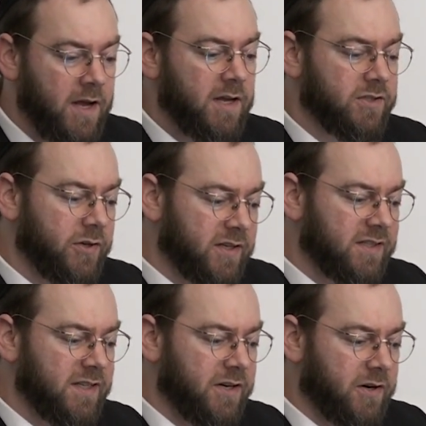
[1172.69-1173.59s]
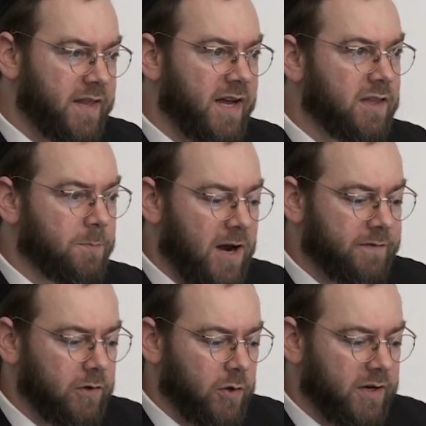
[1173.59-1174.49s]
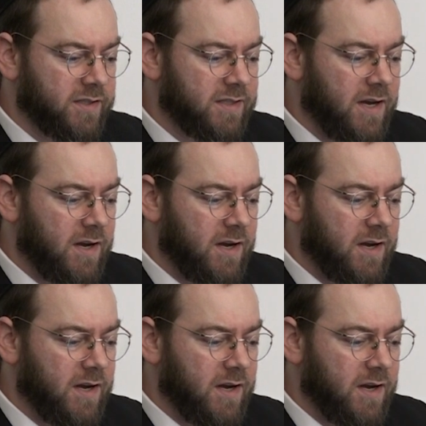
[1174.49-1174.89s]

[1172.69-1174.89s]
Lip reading: So you can see here that the profit and loss